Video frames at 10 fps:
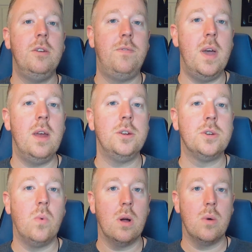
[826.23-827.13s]
But the
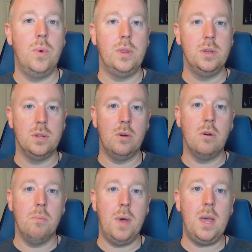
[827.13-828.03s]
advantage of working with these
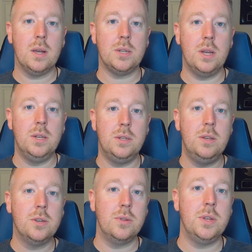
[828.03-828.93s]
local banks
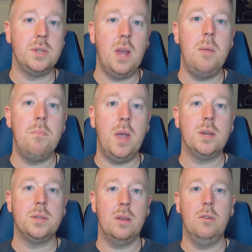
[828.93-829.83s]
is these are the same
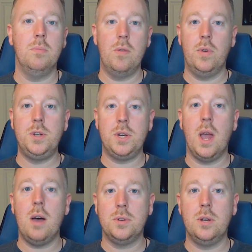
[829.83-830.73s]
banks that you'll be
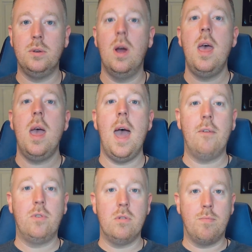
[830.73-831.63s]
reaching out to
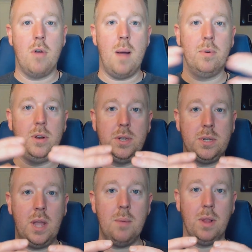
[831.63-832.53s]
after your property
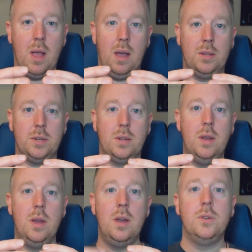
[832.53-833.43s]
is
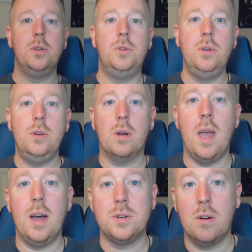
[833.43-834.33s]
stabilized to do
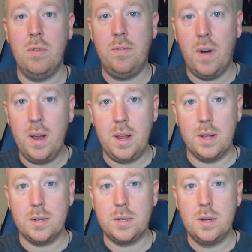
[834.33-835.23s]
your cash out
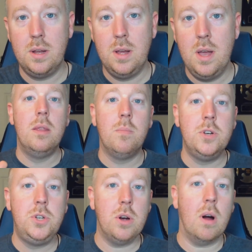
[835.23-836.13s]
refinance. And the
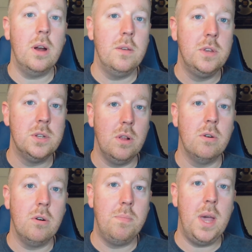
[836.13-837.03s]
majority of these
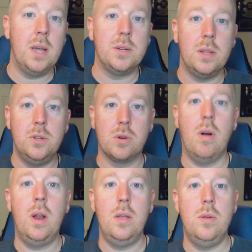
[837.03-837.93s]
local banks and these
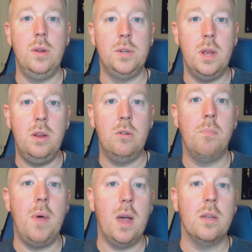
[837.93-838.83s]
credit unions in
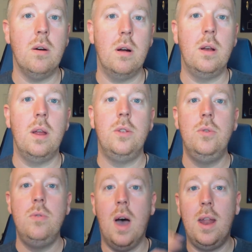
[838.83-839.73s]
your
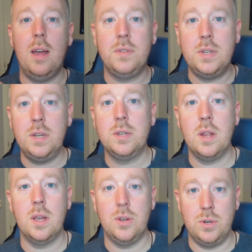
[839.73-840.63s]
backyard do not have
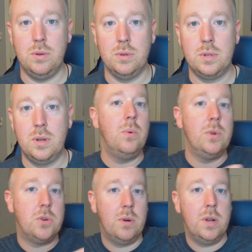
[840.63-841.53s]
seasoning issues. You
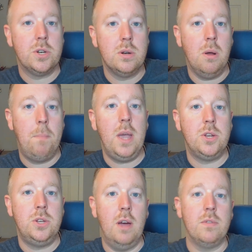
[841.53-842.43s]
see, with traditional
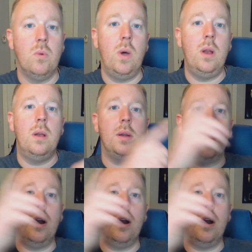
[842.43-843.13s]
banks, you have to wait an